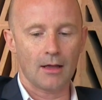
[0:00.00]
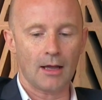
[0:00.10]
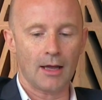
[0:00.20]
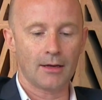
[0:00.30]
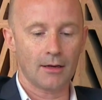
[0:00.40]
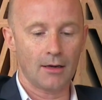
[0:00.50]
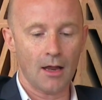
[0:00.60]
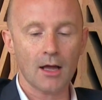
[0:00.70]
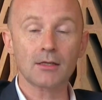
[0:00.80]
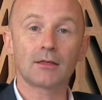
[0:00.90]
And
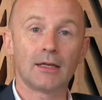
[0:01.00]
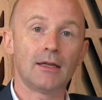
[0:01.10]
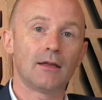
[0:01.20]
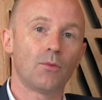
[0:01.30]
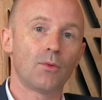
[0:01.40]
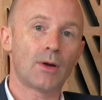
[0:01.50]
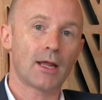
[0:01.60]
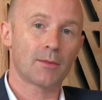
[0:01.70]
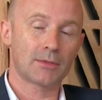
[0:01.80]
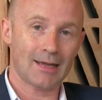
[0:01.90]
lastly, when
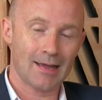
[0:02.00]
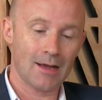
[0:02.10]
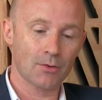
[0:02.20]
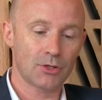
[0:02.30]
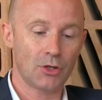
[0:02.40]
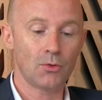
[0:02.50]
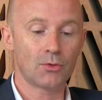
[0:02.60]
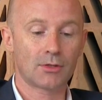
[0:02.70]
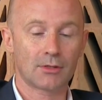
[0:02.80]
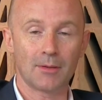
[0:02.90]
it comes to how to
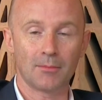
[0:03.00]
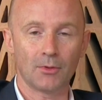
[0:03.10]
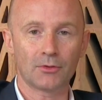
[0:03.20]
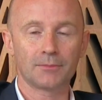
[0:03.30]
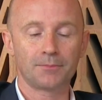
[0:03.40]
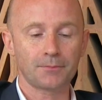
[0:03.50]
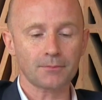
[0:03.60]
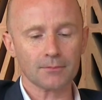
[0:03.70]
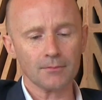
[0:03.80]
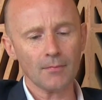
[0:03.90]
use symbols,
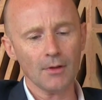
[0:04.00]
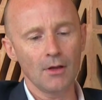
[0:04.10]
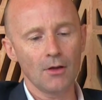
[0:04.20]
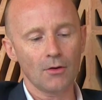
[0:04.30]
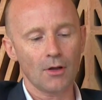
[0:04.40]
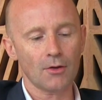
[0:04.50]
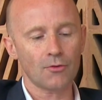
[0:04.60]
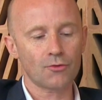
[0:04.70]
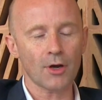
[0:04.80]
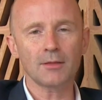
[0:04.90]

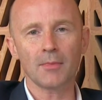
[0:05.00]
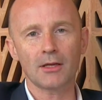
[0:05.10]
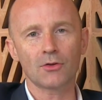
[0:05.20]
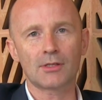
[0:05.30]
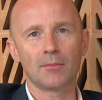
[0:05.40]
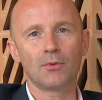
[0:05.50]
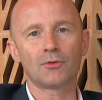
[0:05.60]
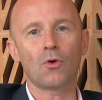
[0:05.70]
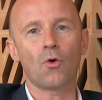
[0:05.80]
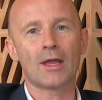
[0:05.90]
try to make your
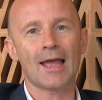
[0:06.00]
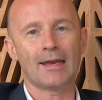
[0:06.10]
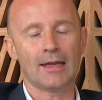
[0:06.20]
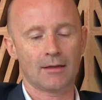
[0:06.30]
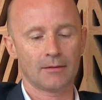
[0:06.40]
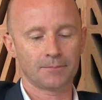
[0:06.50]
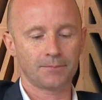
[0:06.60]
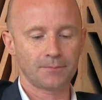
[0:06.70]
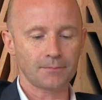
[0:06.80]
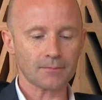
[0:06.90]
symbols organic.
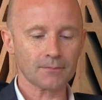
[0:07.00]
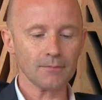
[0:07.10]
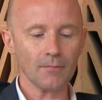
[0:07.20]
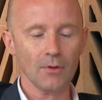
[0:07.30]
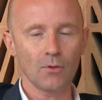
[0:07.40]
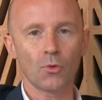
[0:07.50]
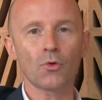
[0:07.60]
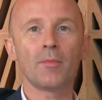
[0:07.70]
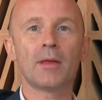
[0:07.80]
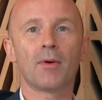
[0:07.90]
What
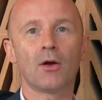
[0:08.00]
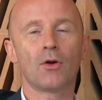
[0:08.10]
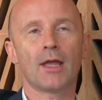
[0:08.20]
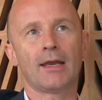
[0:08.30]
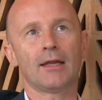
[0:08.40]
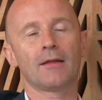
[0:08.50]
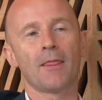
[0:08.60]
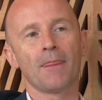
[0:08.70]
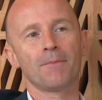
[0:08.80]
do I mean by organic?